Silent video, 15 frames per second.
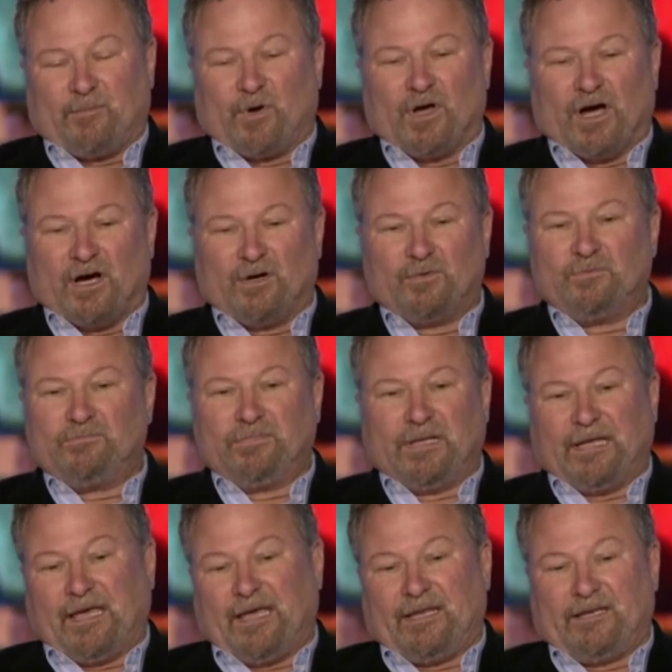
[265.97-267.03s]
him go,
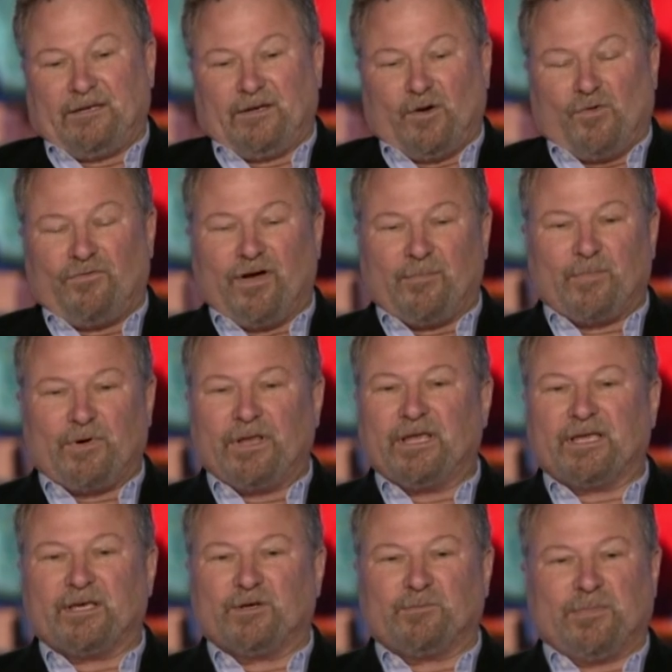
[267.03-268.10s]
and November he
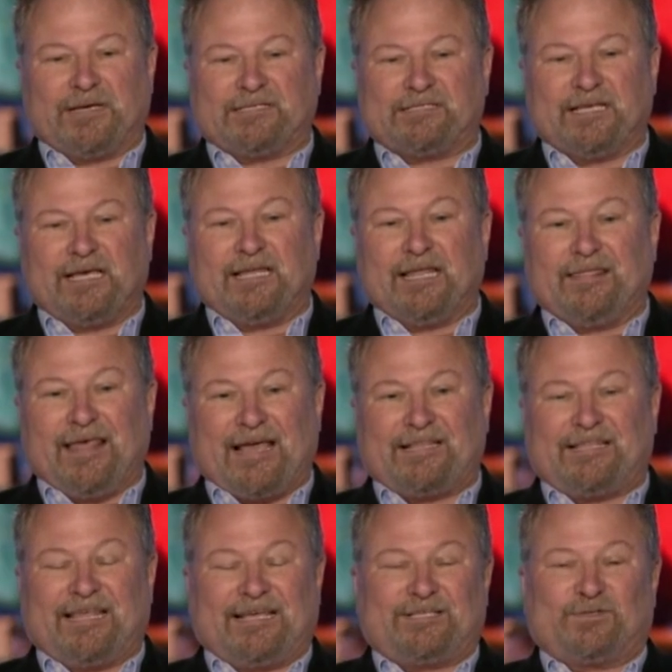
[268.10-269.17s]
killed my son, and that
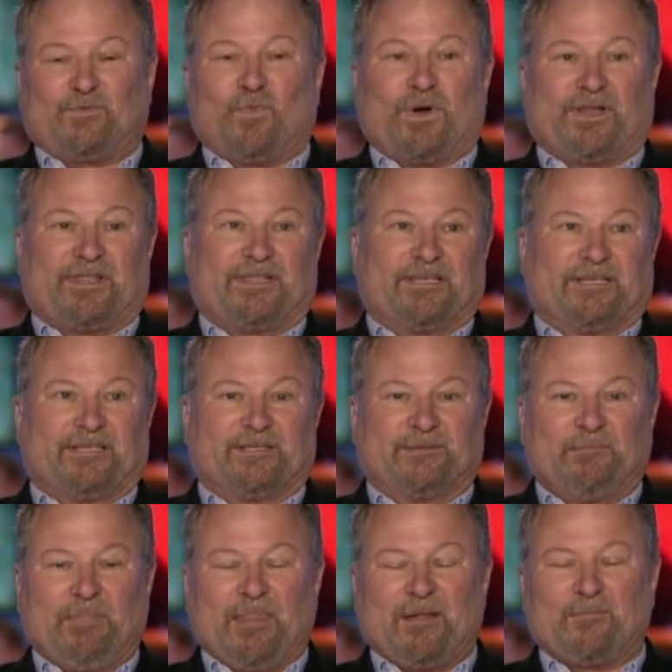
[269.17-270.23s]
that's one of the
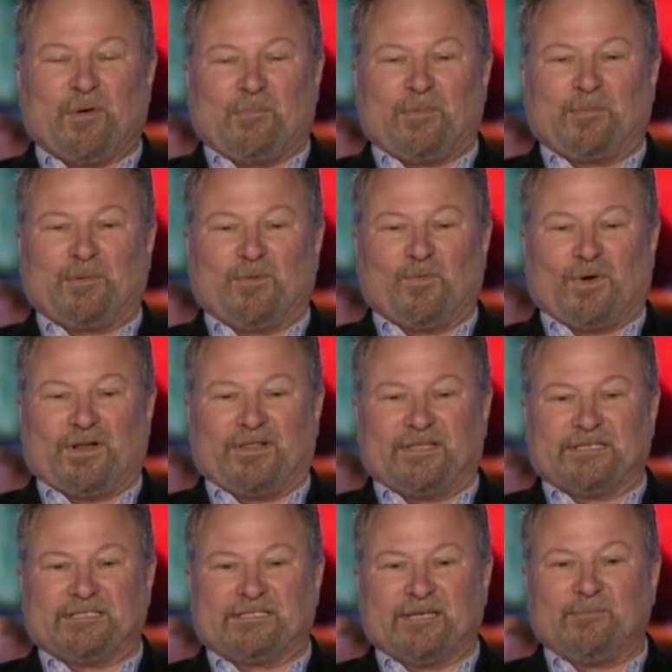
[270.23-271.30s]
probably one of the
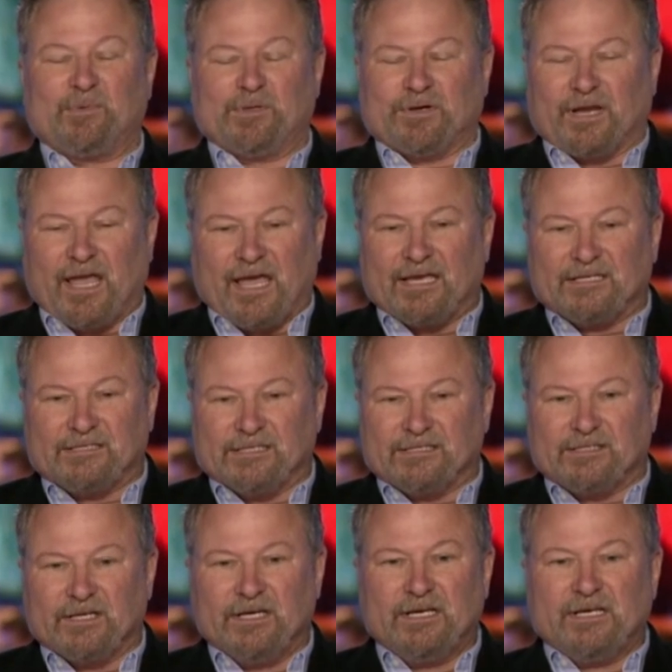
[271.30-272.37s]
simpler
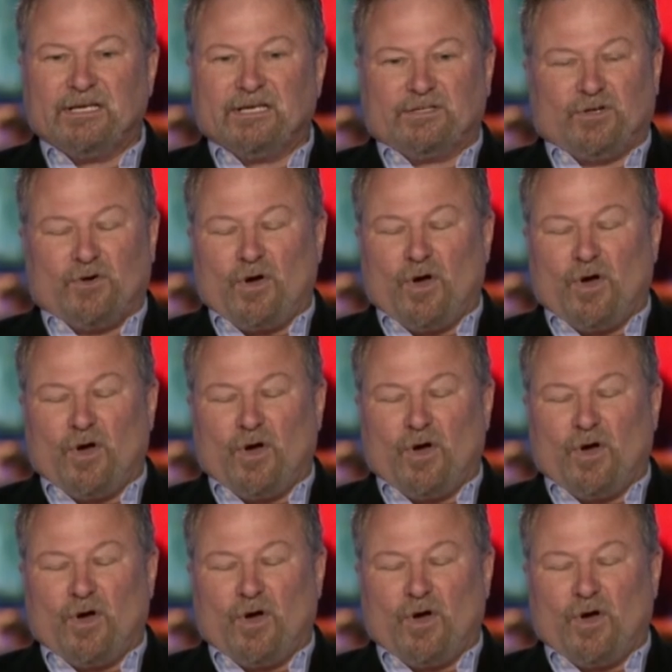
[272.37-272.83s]
cases. So